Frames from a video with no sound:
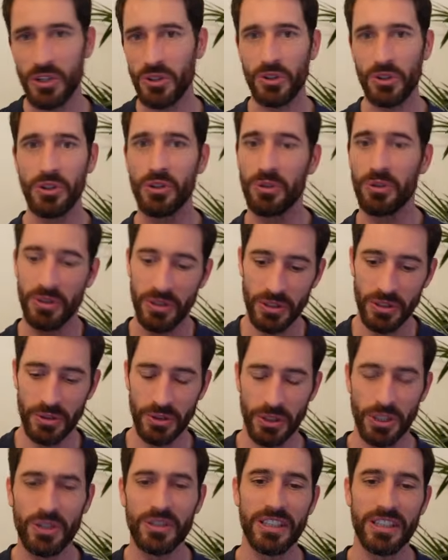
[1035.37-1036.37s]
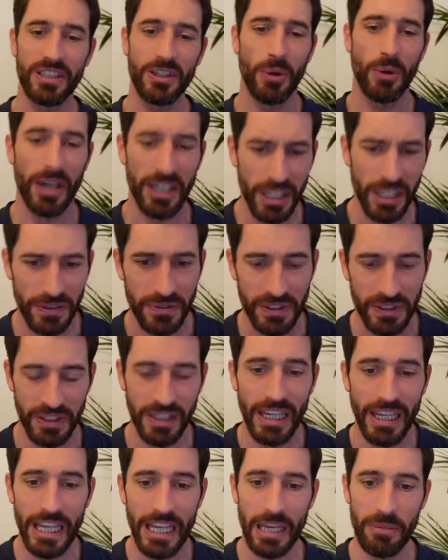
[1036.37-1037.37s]
you use it quite
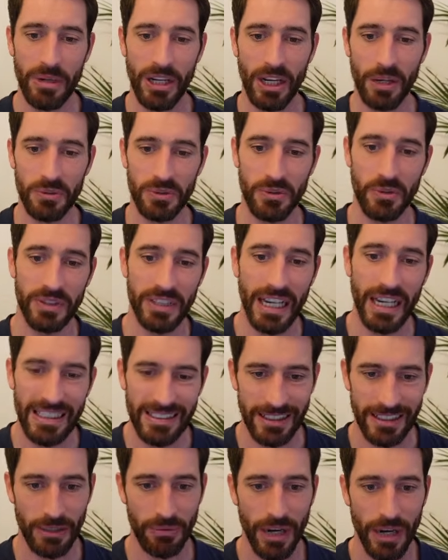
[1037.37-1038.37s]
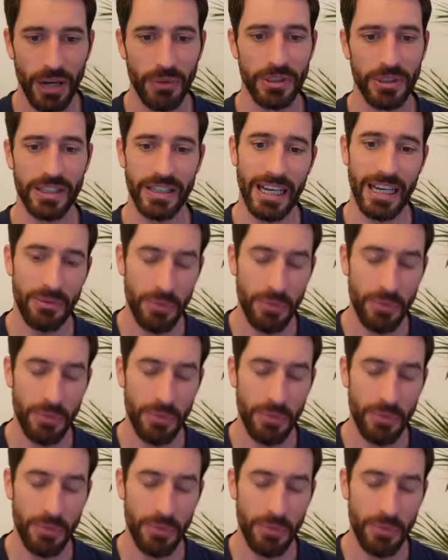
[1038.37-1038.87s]
often, it becomes nicely rounded.